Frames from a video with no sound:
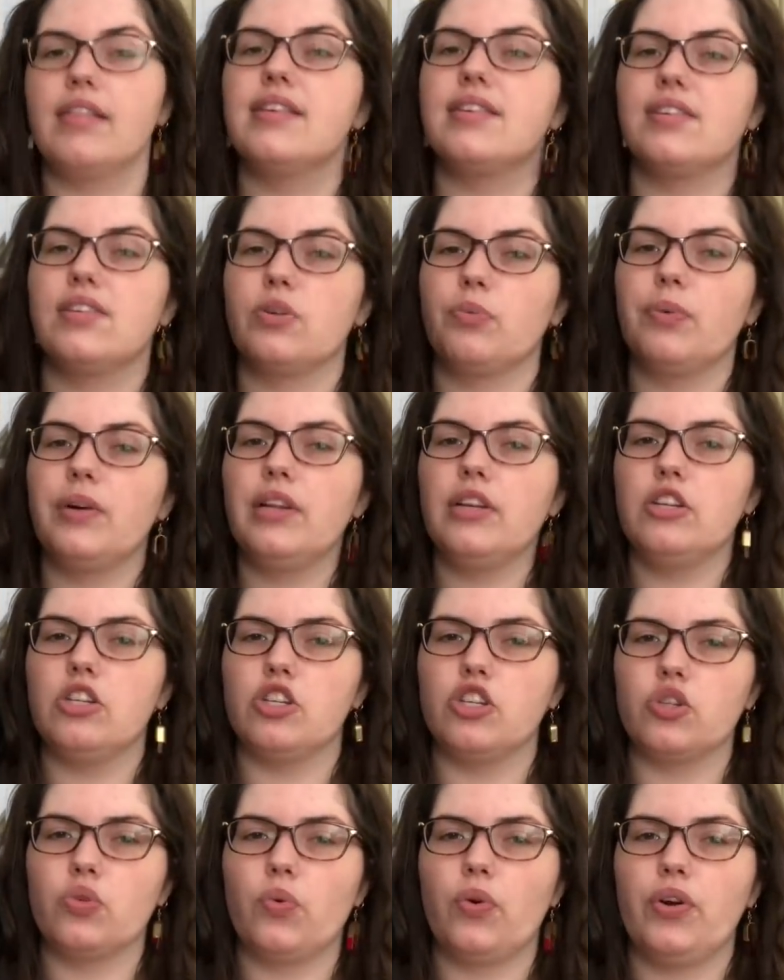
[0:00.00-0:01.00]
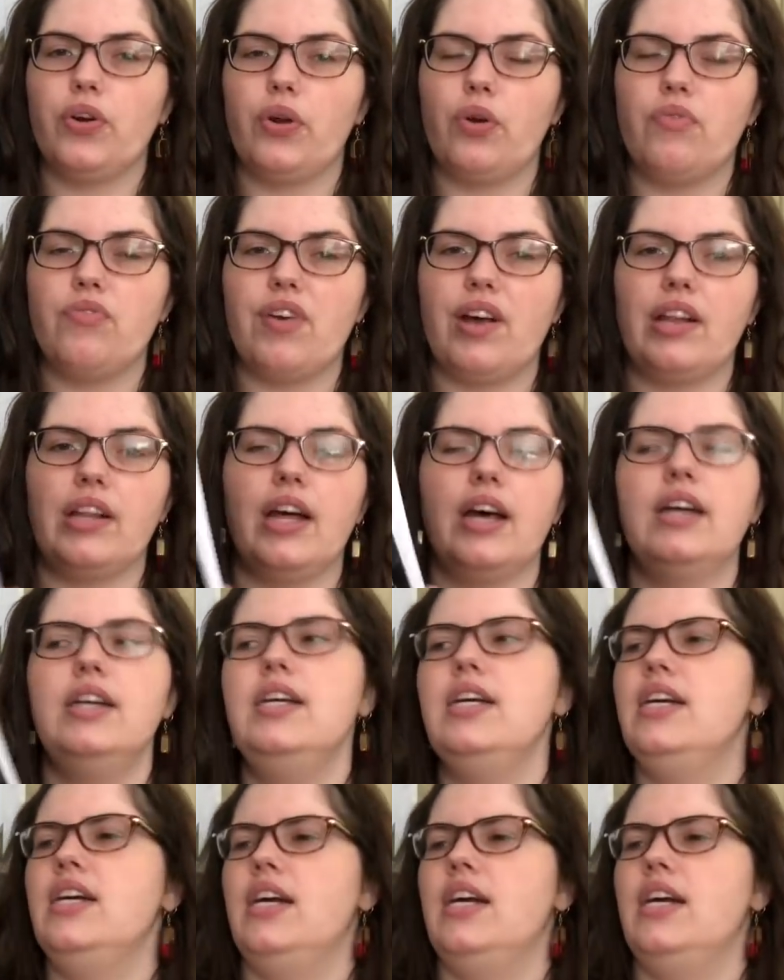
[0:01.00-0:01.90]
This is a really short novella